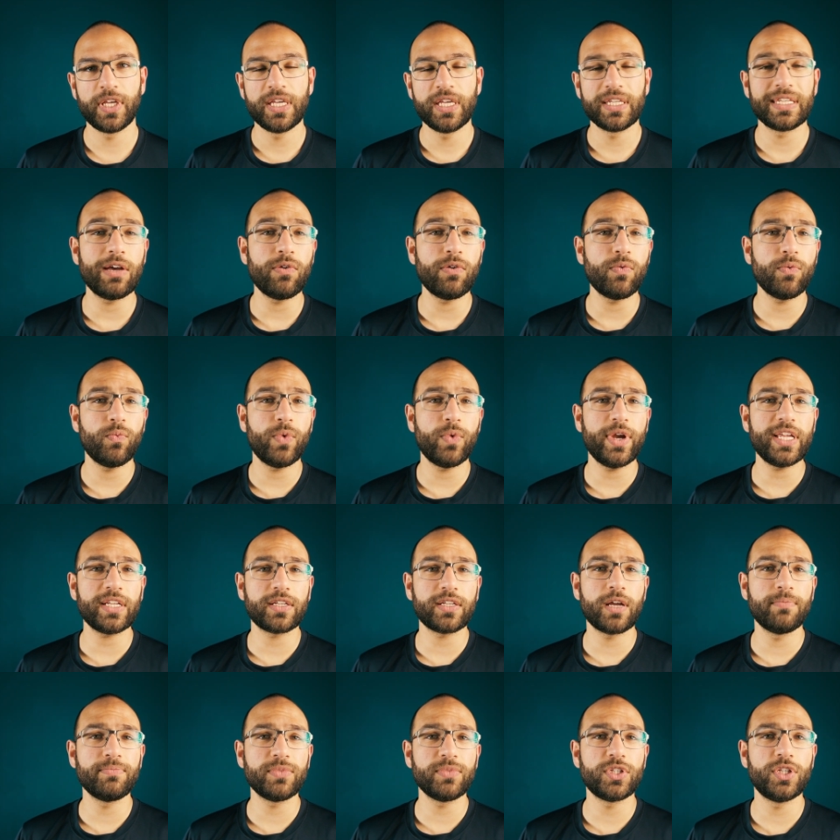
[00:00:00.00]
Now, when it
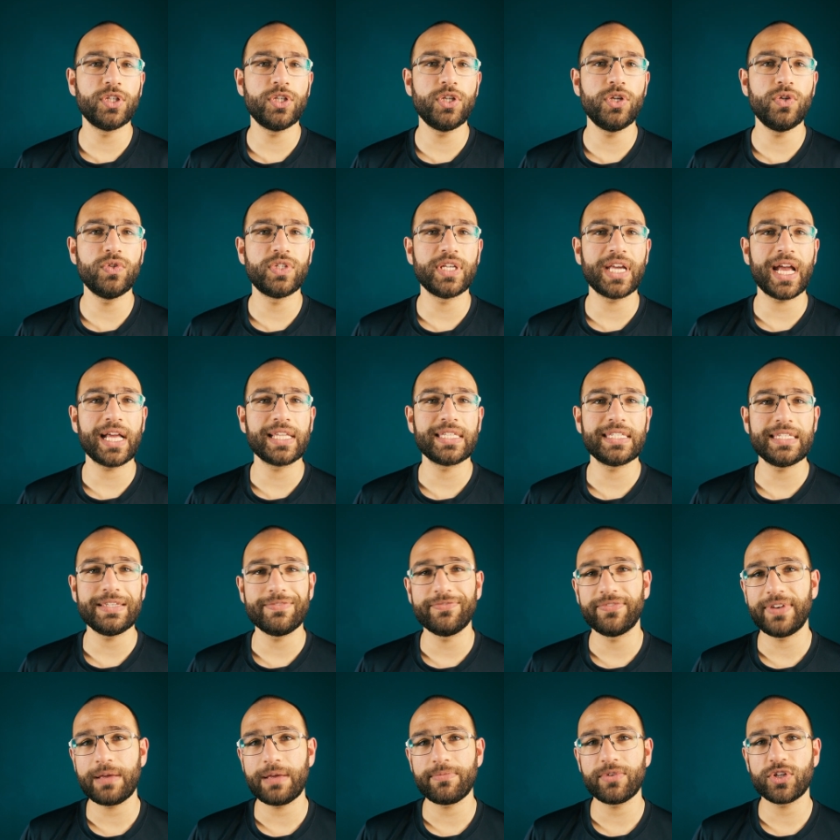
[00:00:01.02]
comes to using
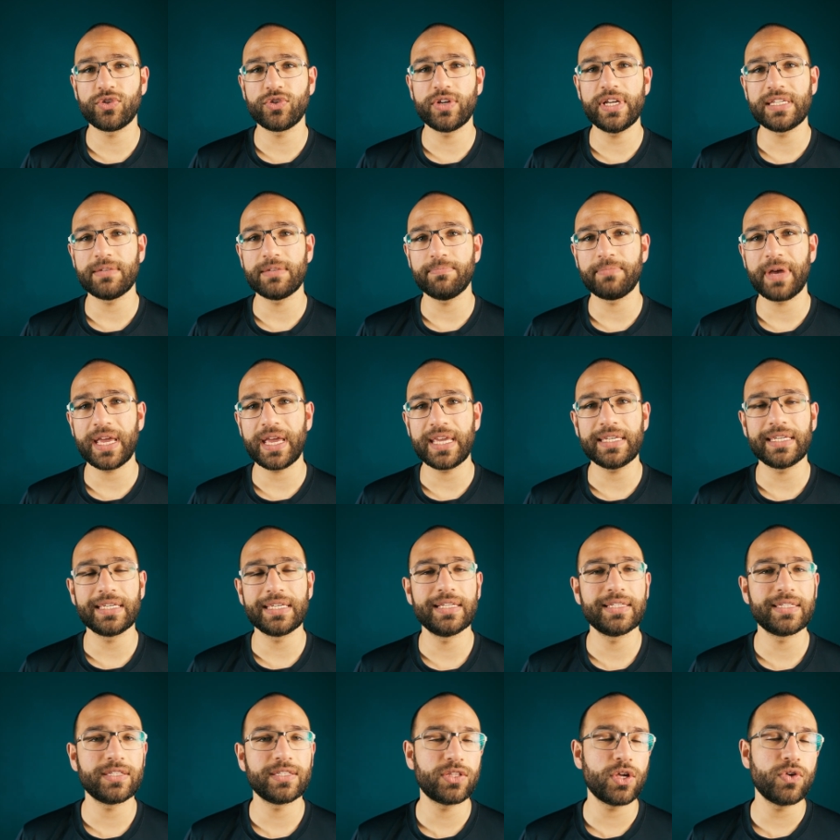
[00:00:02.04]
anti-inflammatories and
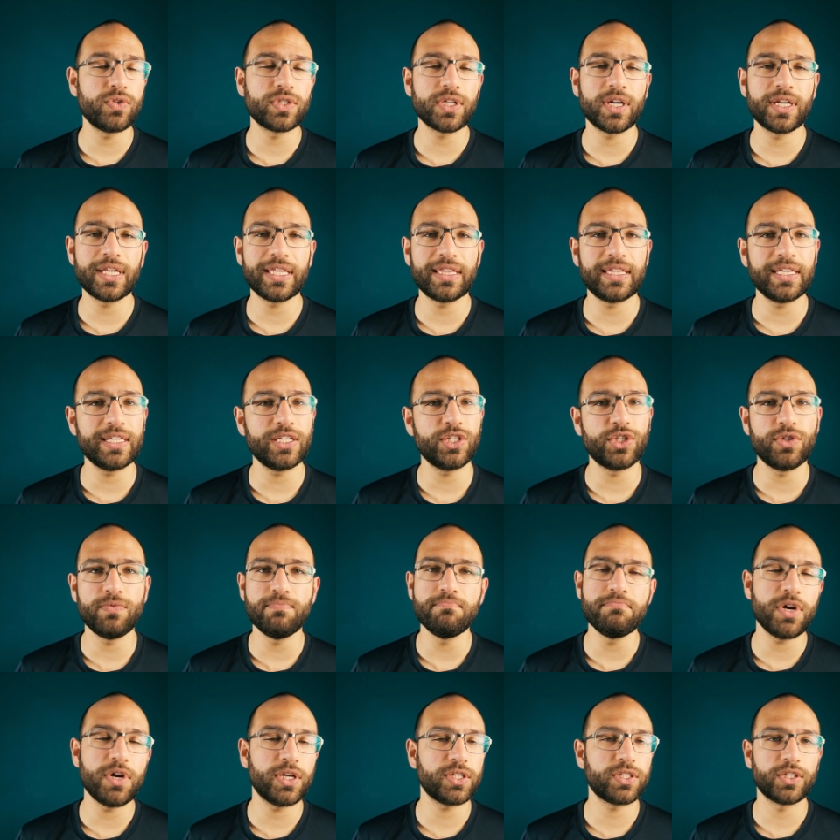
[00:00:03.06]
painkillers, those kind of things, you
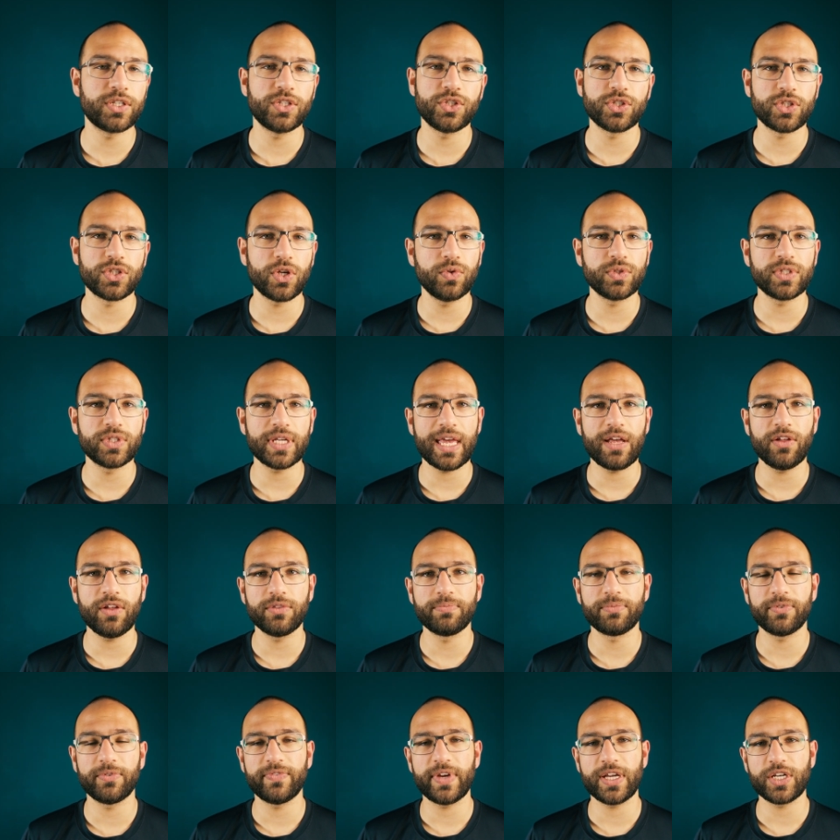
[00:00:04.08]
must consult a
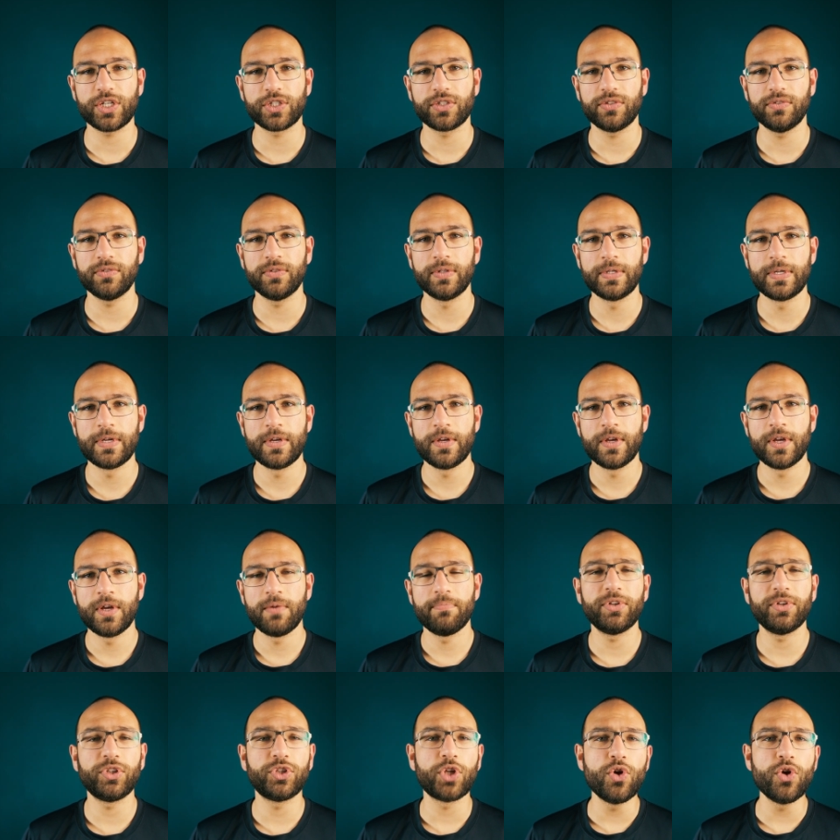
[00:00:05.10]
health professional.
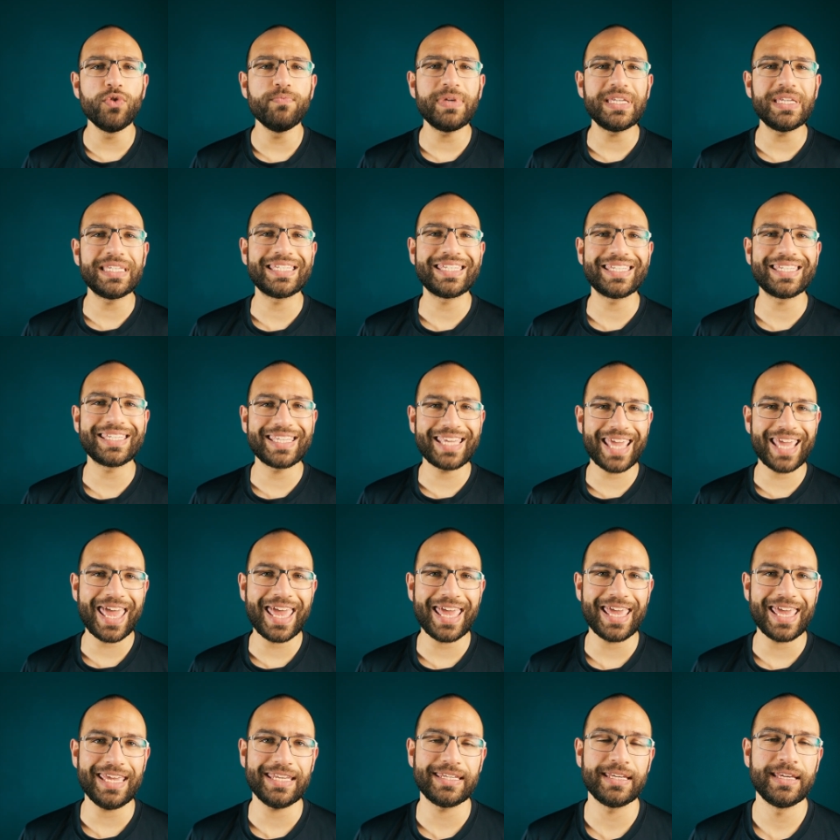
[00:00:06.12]
But don't be
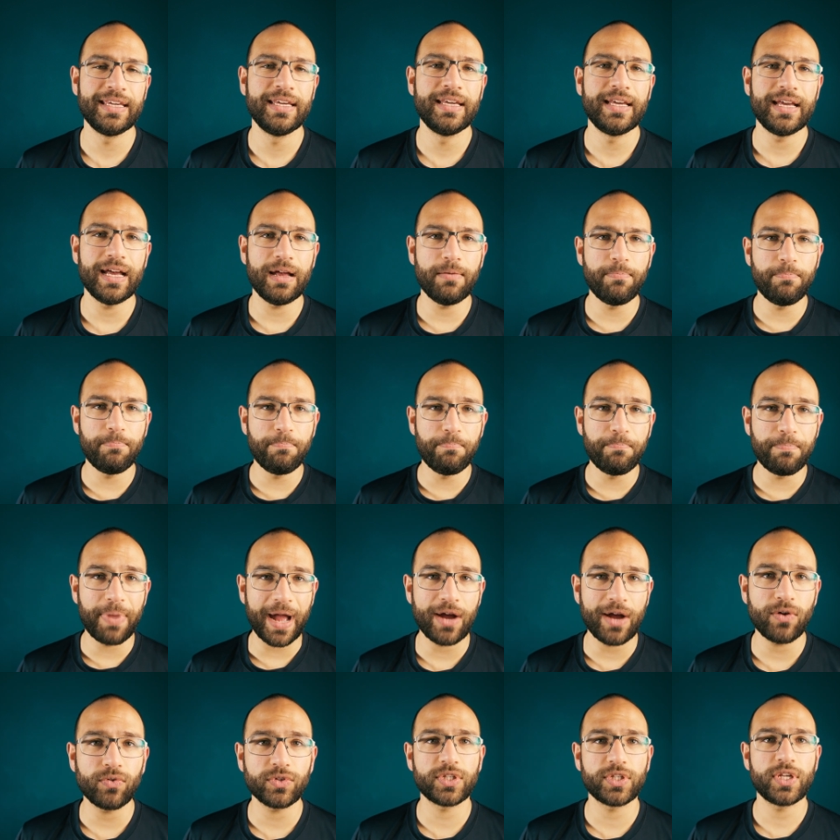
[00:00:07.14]
scared
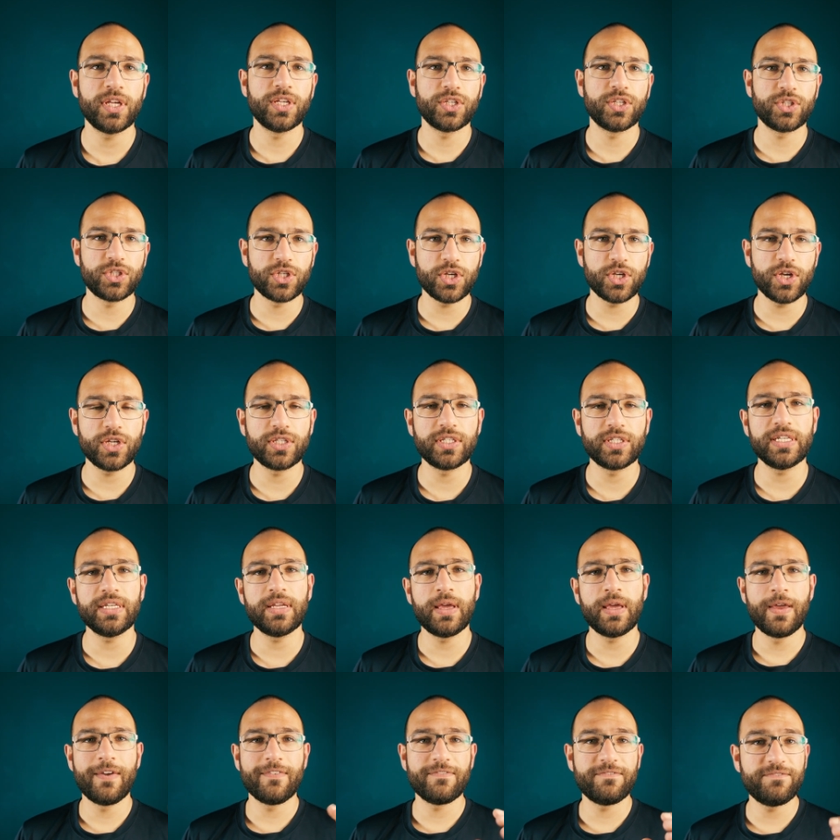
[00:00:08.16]
about
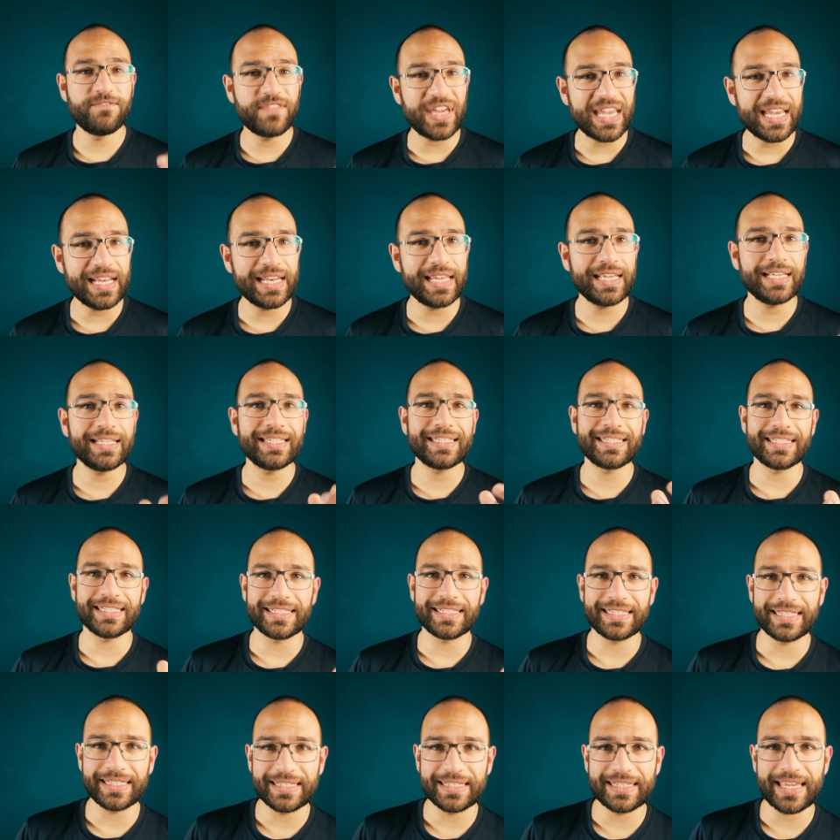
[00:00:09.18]
certain feelings and
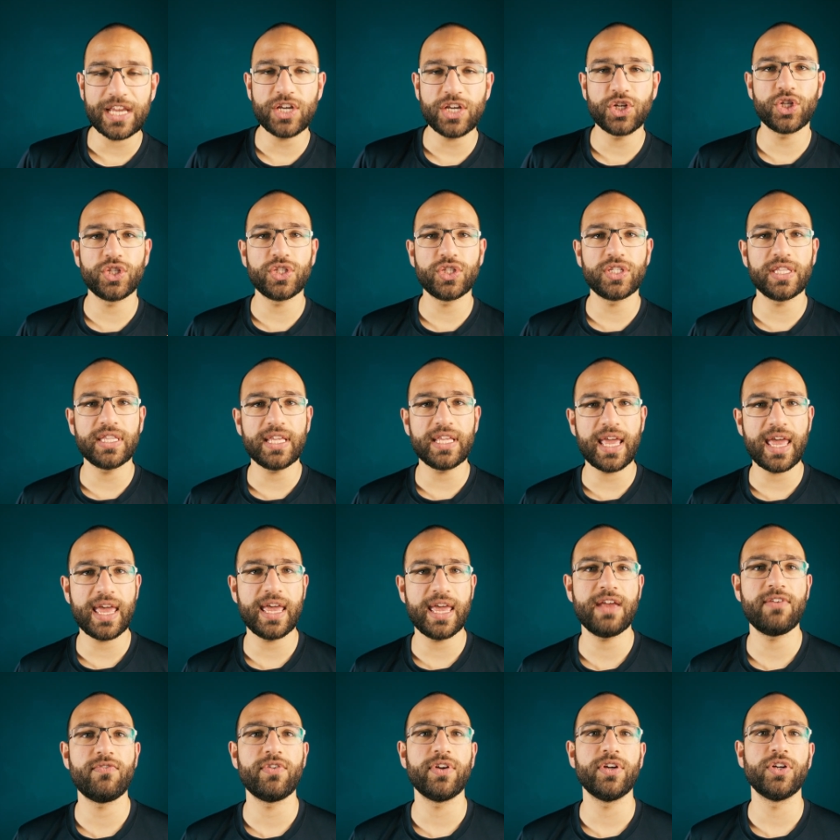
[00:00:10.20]
sensations in the
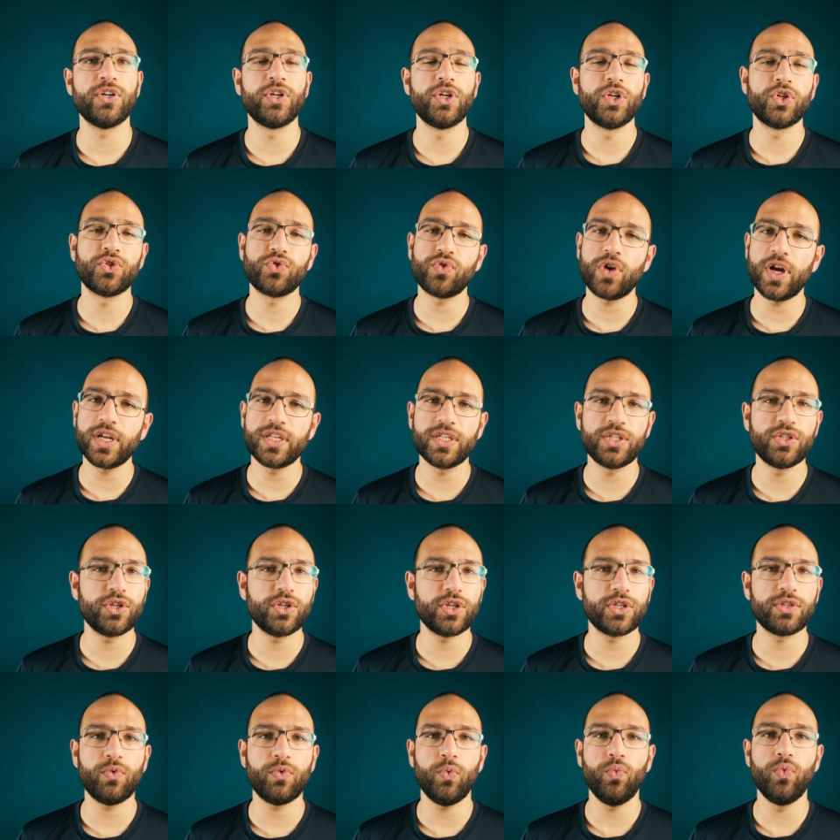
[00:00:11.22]
area. Try to
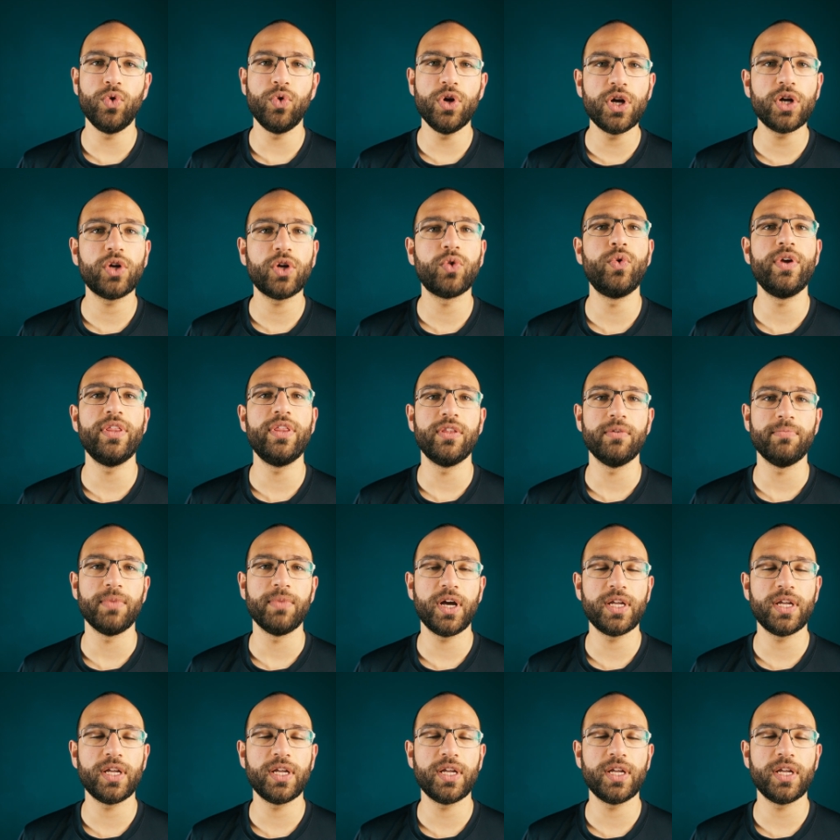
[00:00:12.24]
just work with them.